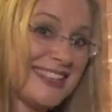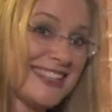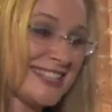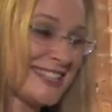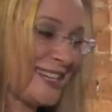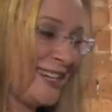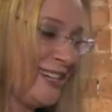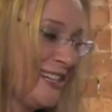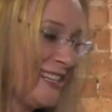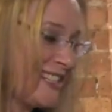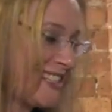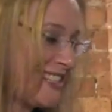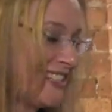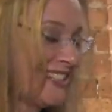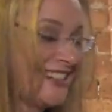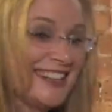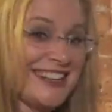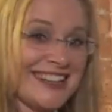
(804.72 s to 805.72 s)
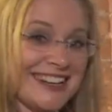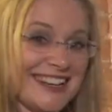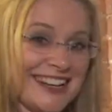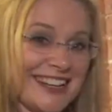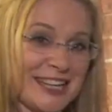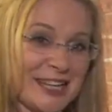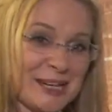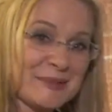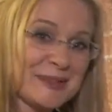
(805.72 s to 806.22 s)
this height,
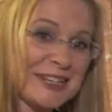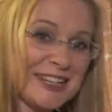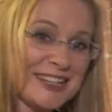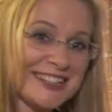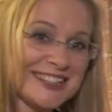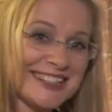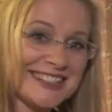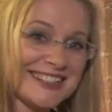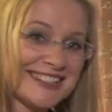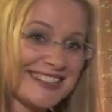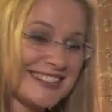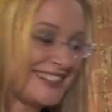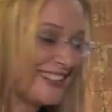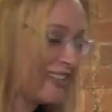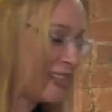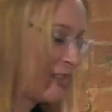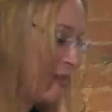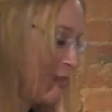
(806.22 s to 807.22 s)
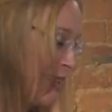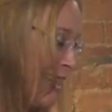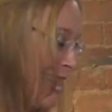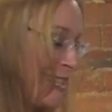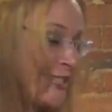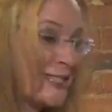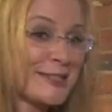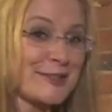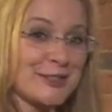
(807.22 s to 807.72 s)
and then I'm going to go on the
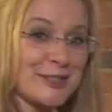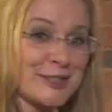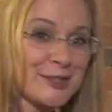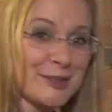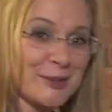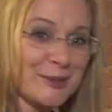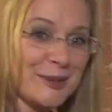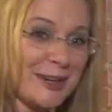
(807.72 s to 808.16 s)
ladders for a short